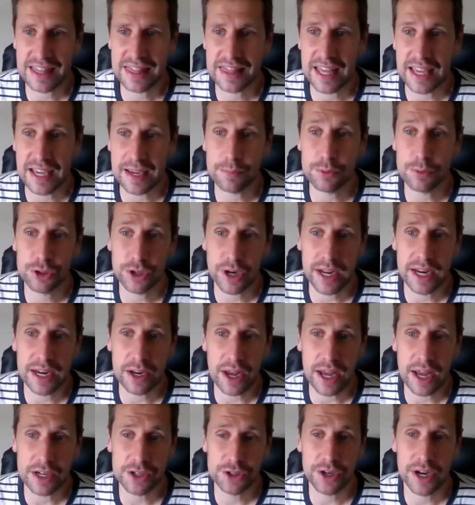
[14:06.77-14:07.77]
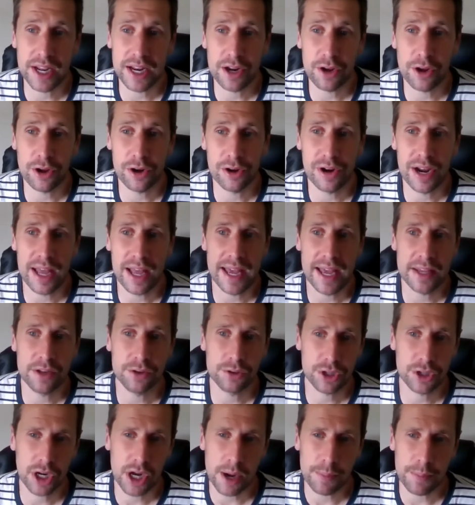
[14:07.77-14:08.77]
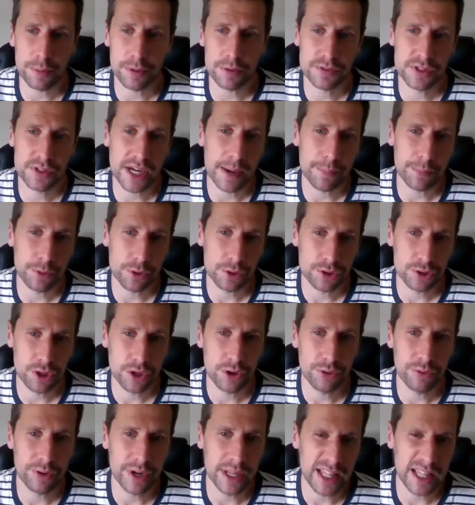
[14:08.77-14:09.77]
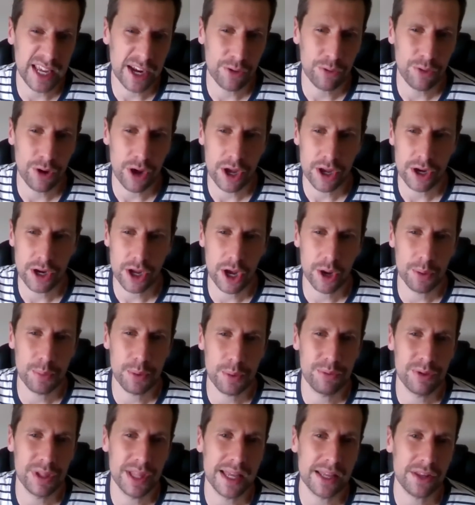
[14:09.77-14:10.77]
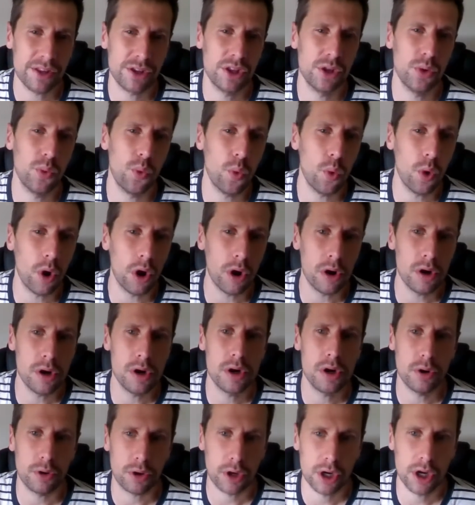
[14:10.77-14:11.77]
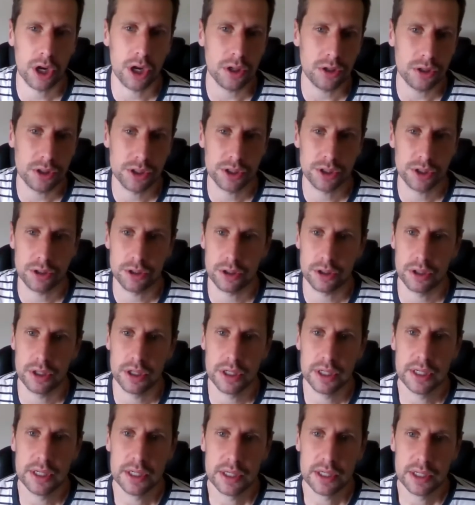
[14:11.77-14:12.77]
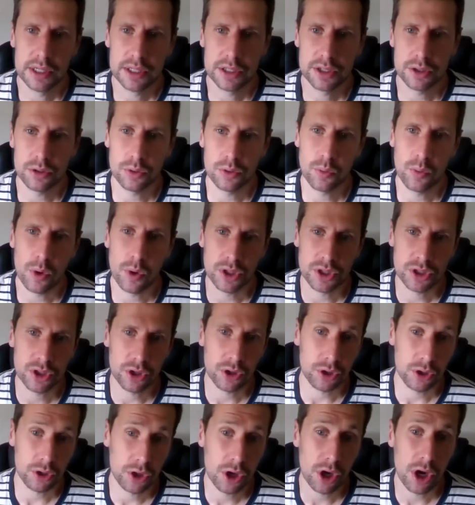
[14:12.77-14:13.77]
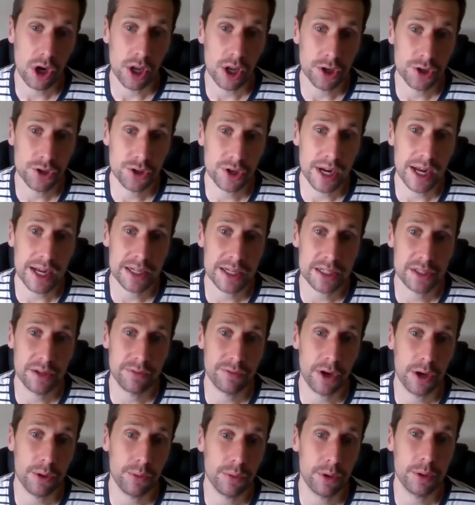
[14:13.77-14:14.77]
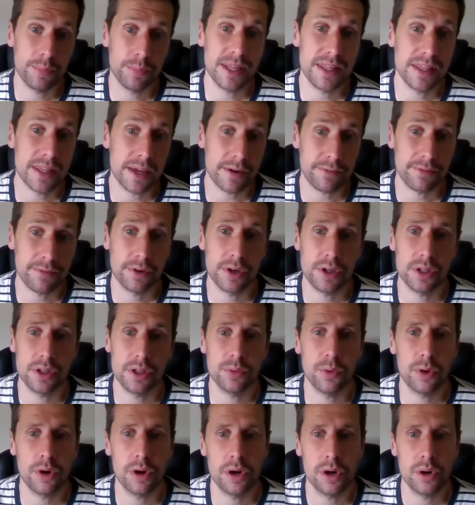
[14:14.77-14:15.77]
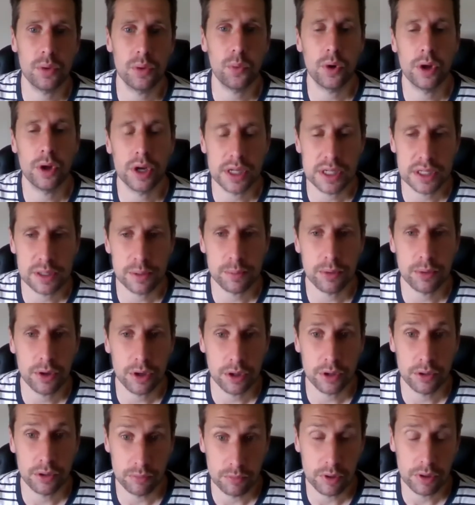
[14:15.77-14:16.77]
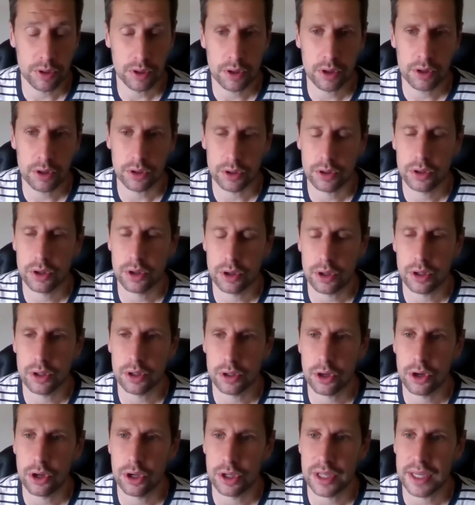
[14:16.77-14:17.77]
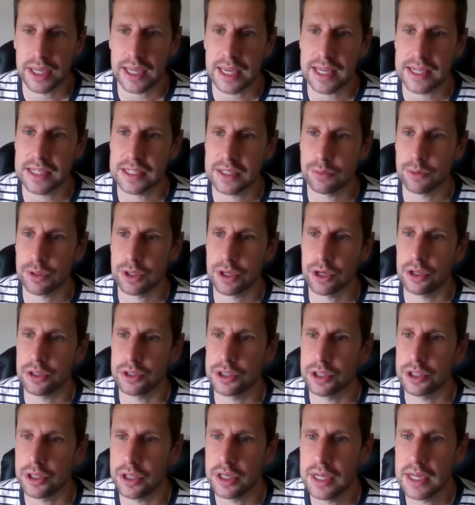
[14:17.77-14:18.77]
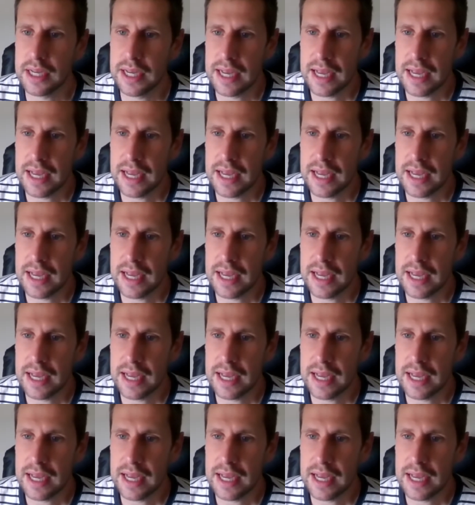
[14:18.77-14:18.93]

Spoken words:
try to underline, there's a couple of chapters that are really around how we relate to the world or culture. So one's called contrast, if I were to be different to the world. One is called engaging with culture.